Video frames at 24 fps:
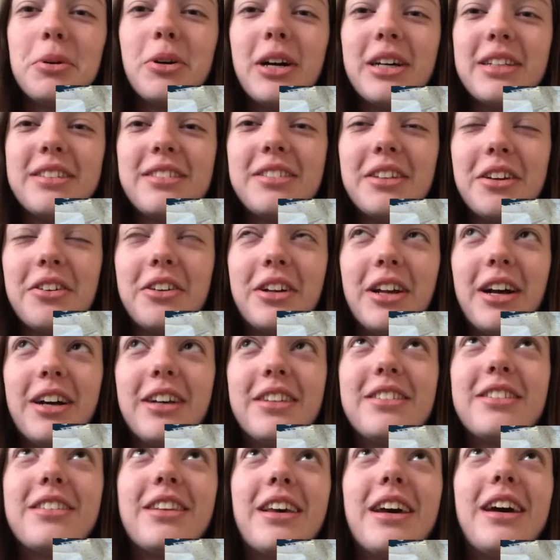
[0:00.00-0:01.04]
bought us
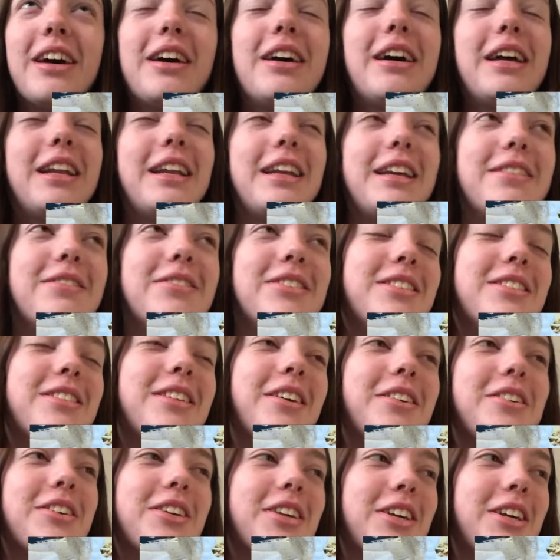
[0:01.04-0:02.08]
donuts and it was
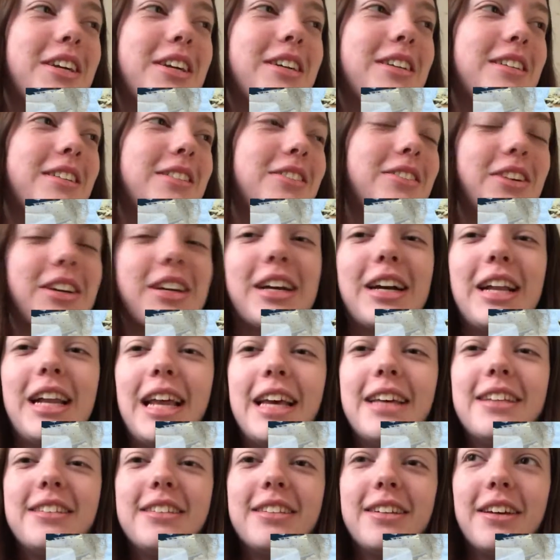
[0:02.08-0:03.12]
so good during our
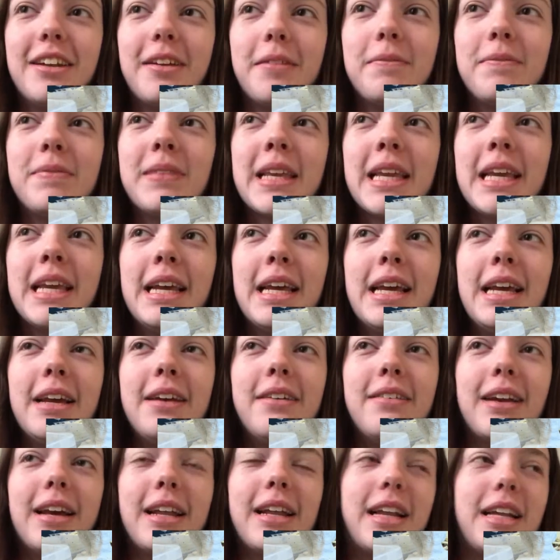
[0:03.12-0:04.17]
lesson.
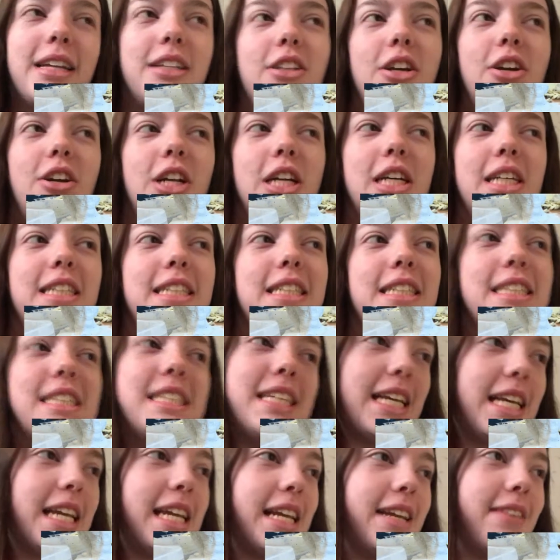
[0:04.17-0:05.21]
We had like donuts and
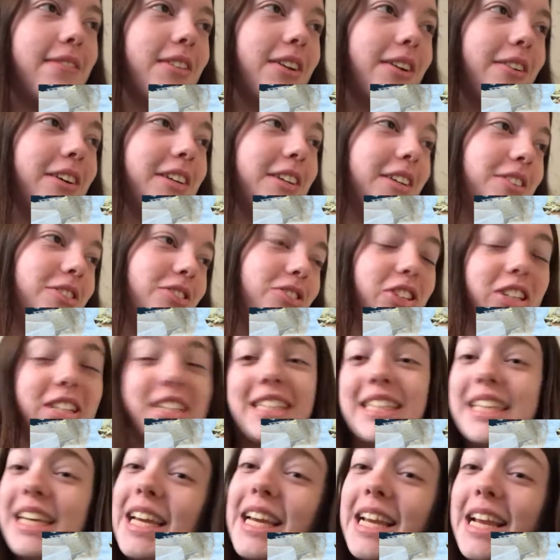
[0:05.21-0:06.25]
tea, even though I don't
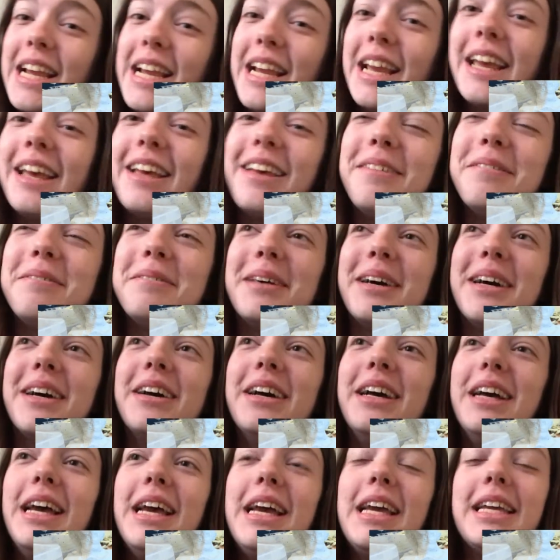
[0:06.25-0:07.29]
drink tea, but
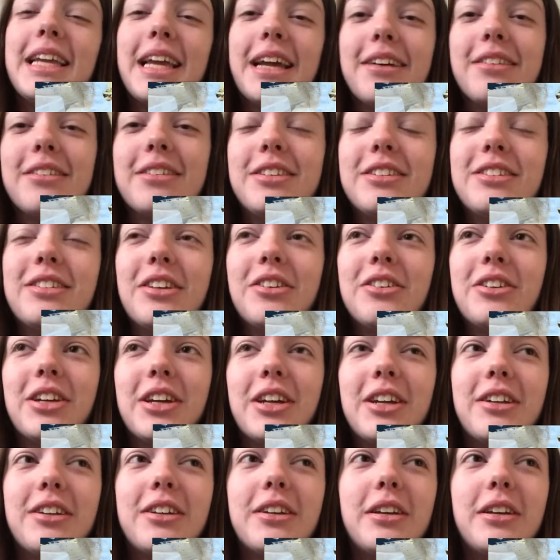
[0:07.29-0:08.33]
yeah, it was so good.